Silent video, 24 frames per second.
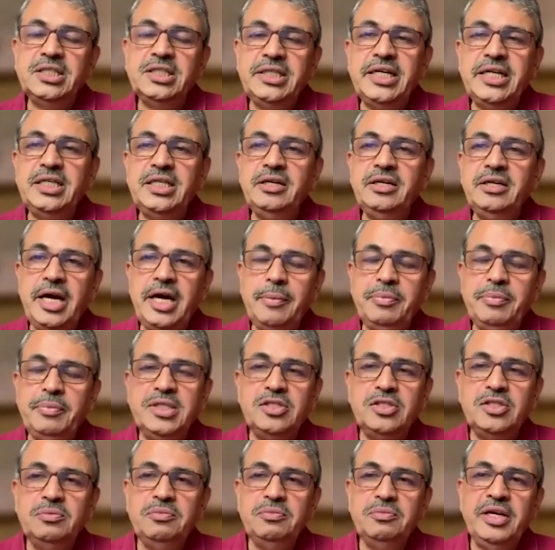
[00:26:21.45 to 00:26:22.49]
That only
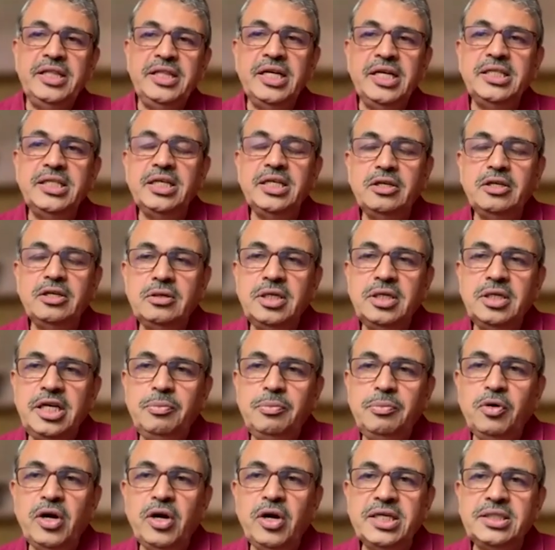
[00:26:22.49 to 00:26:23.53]
happens when there is a
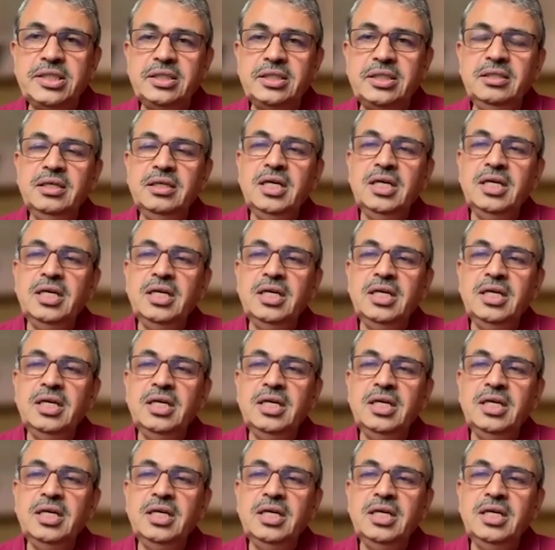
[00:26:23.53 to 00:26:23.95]
reproduction.